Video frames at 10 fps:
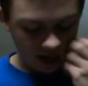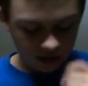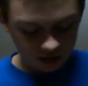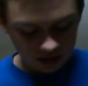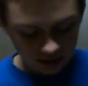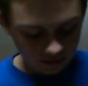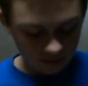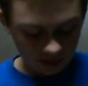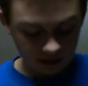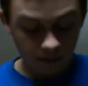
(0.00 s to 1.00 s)
and just give
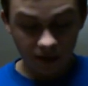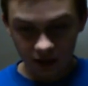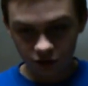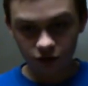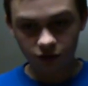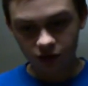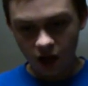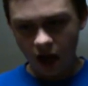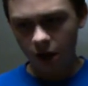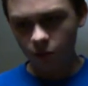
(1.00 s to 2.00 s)
them like the pictures.
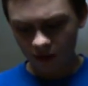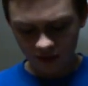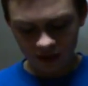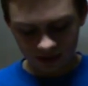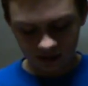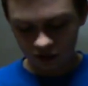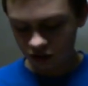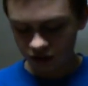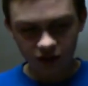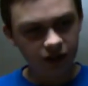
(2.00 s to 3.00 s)
I want this.
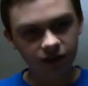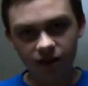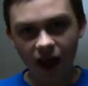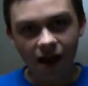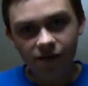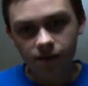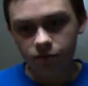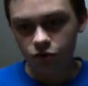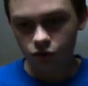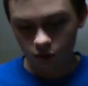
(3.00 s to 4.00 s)
Just have them
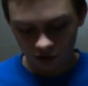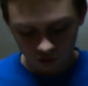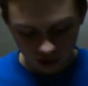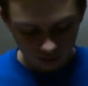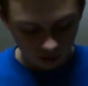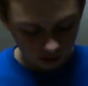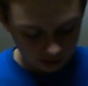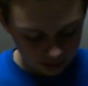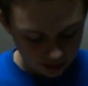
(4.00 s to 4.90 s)
do Troy trademarks.